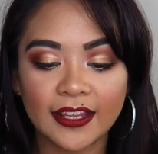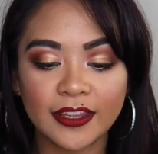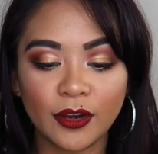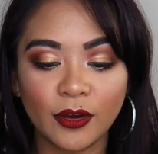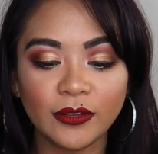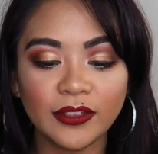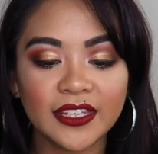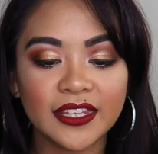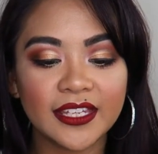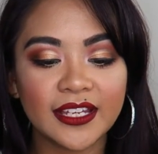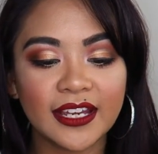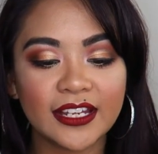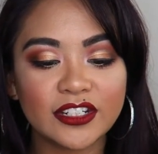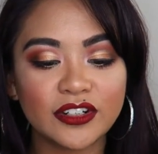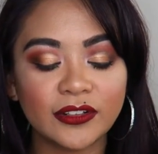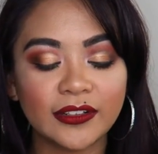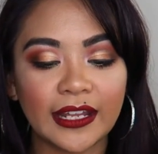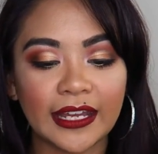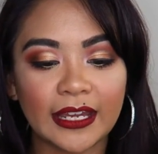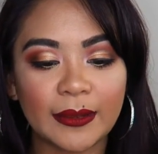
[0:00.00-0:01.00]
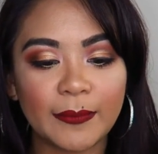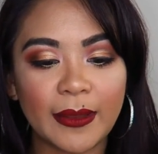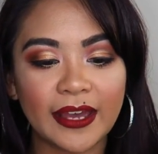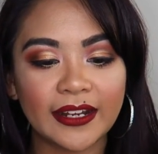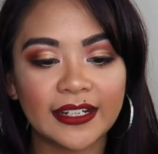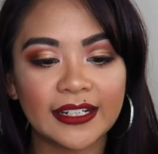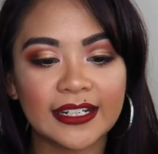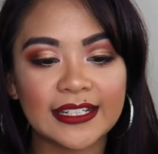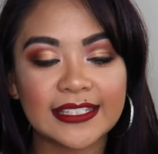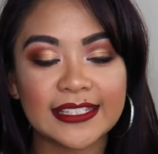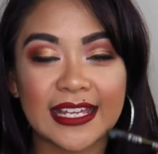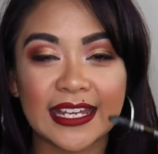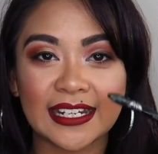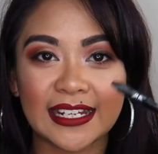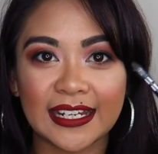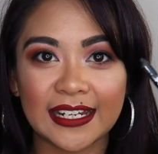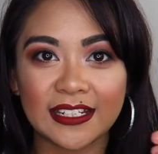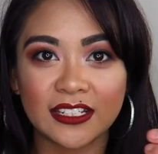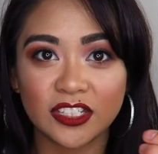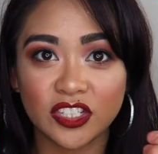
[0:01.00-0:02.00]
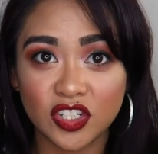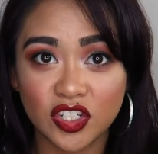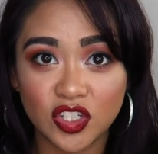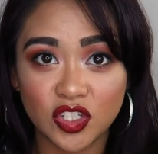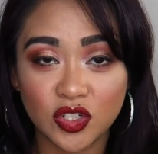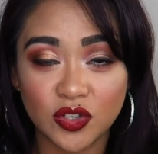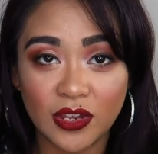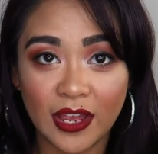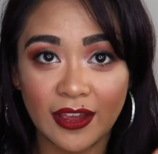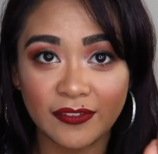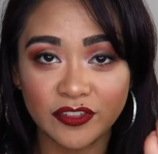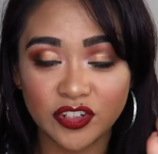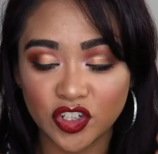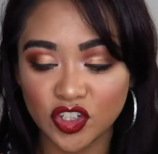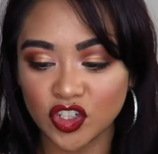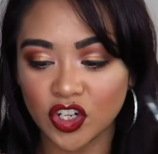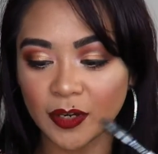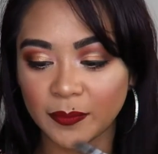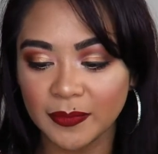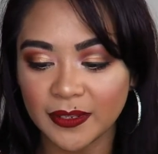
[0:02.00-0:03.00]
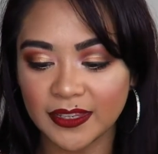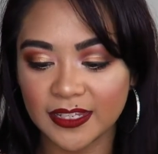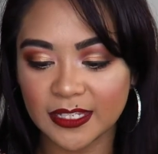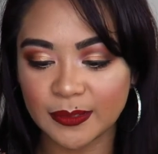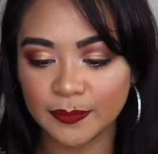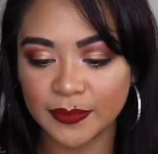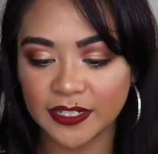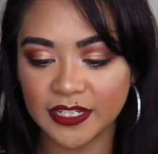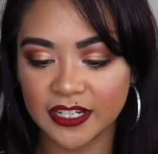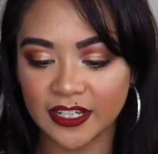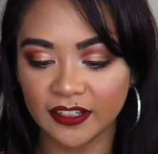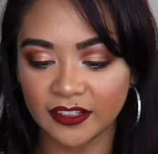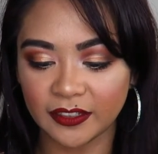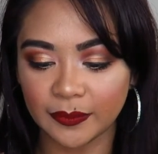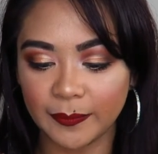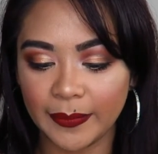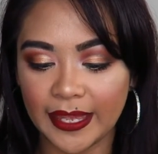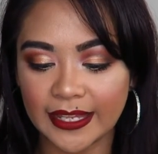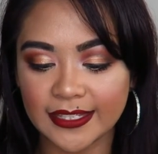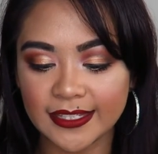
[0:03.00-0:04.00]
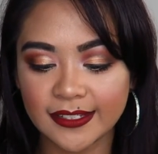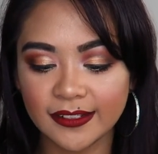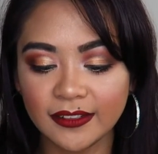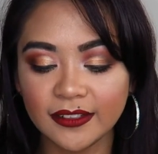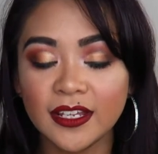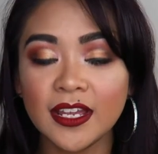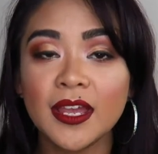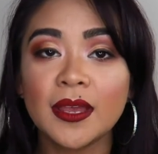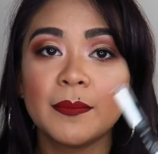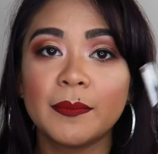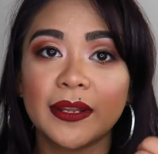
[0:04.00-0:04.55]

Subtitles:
The only thing I don't like about it is that you do have to sharpen this particular pencil,